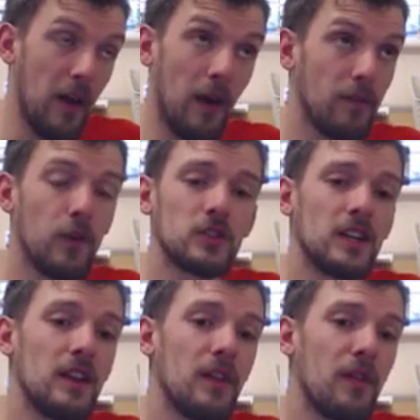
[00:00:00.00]

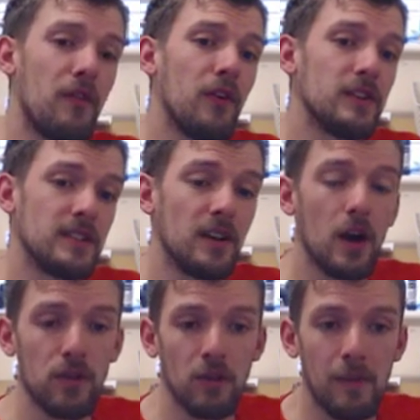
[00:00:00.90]
Unfortunately, the first thing
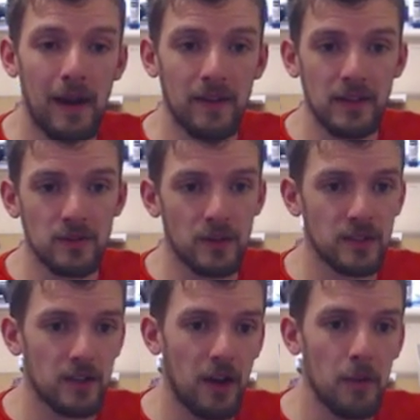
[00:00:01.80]
I thought about these
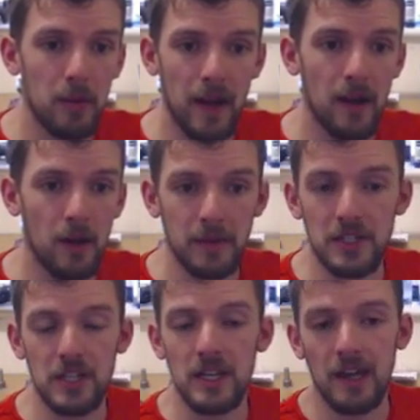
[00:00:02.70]
was, like, I play
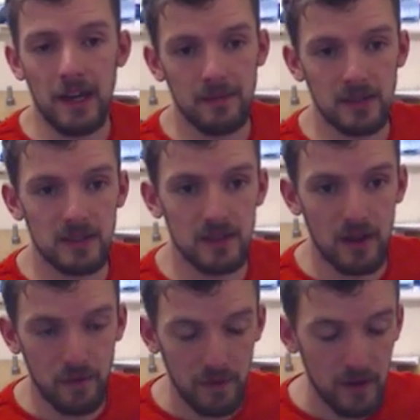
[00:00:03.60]
RPG games and stuff,